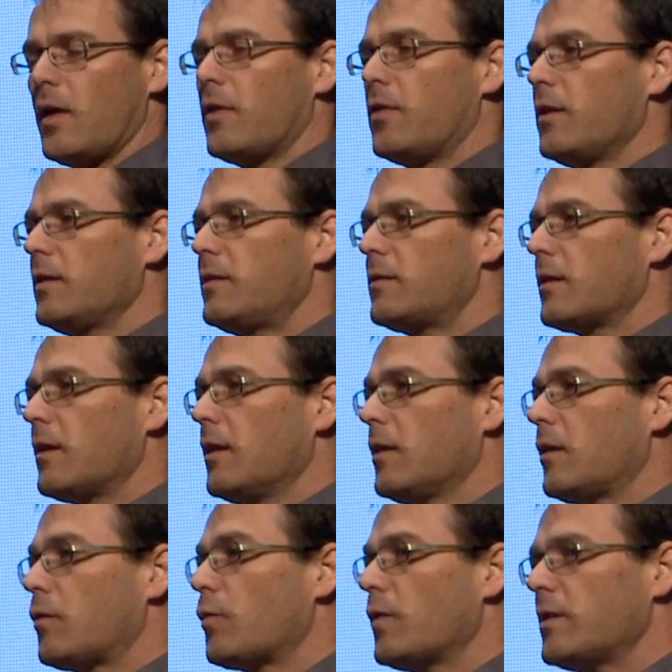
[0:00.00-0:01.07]
This
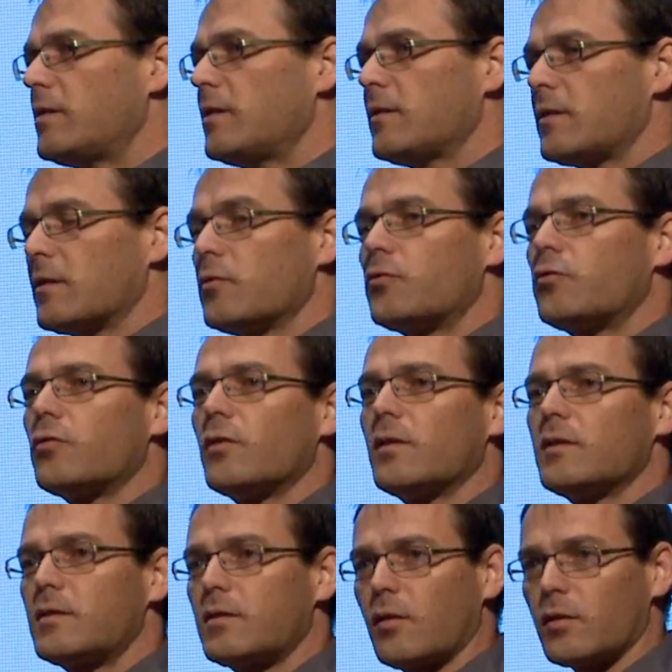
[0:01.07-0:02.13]
increases
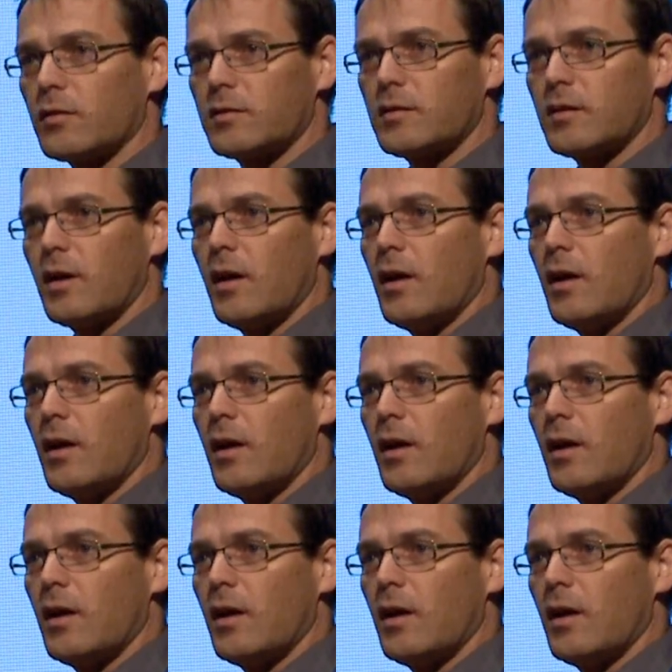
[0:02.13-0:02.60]
insurance costs